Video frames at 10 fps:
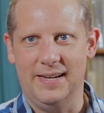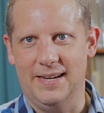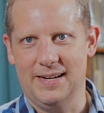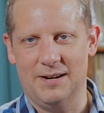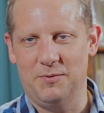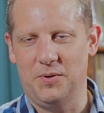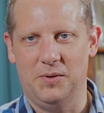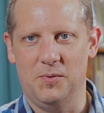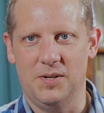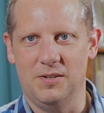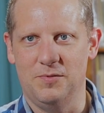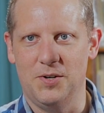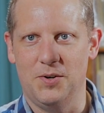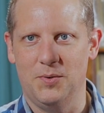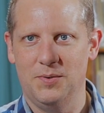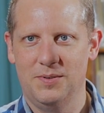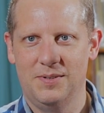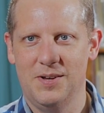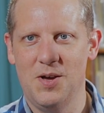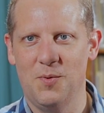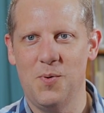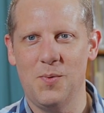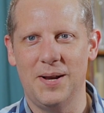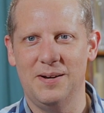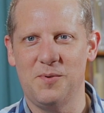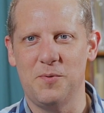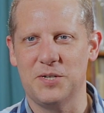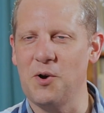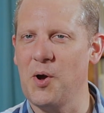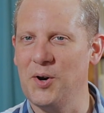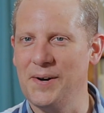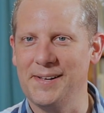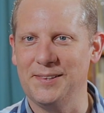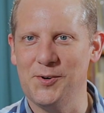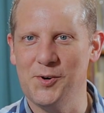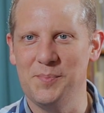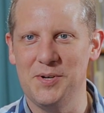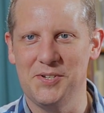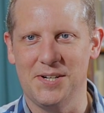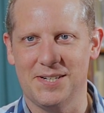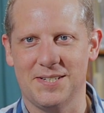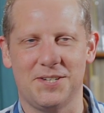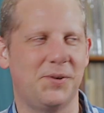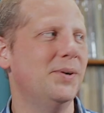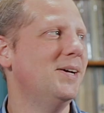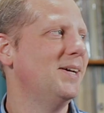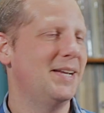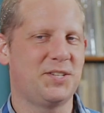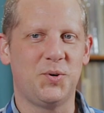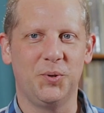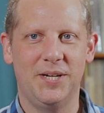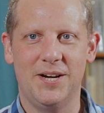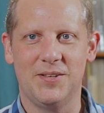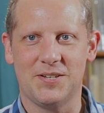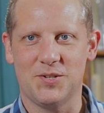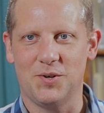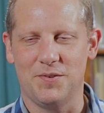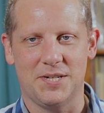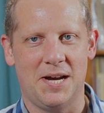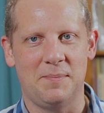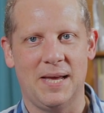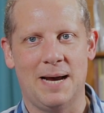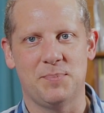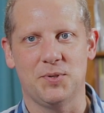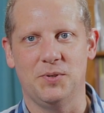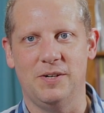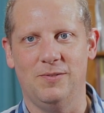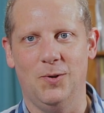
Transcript: and I really wouldn't have known what was going on in local music. So it's cool to hear this sort of time capsule of